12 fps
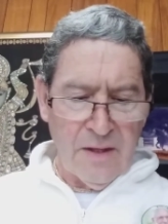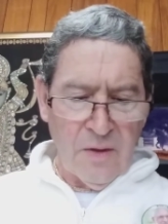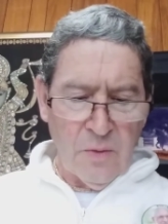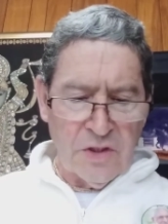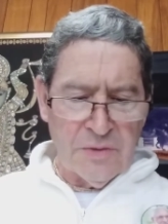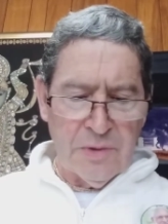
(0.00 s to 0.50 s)

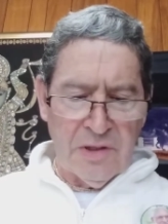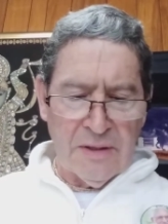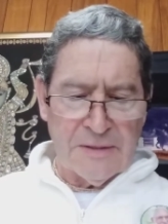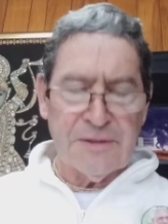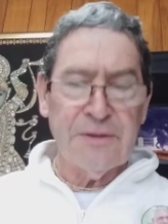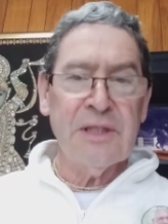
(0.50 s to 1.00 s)
which
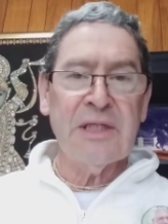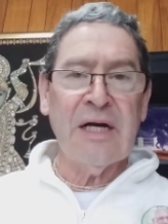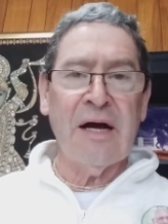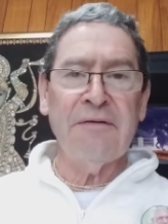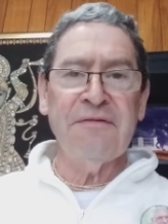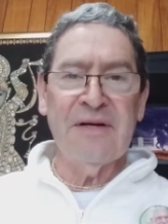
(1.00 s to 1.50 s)
belongs to the
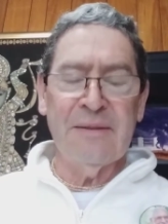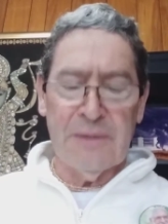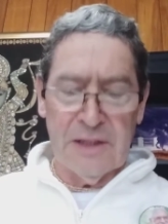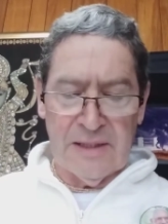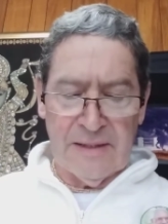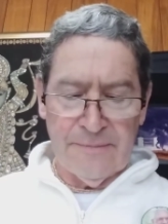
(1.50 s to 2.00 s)
cow
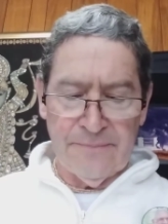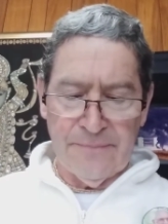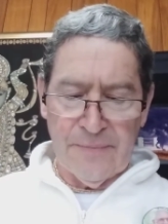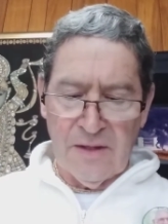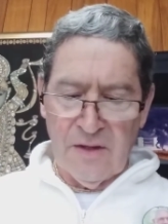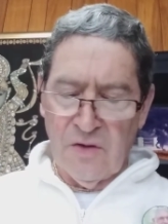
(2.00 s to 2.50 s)
family.
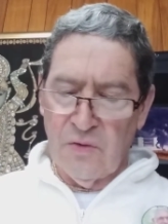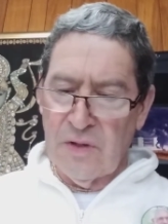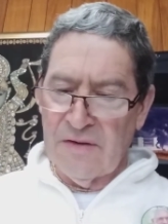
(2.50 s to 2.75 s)
You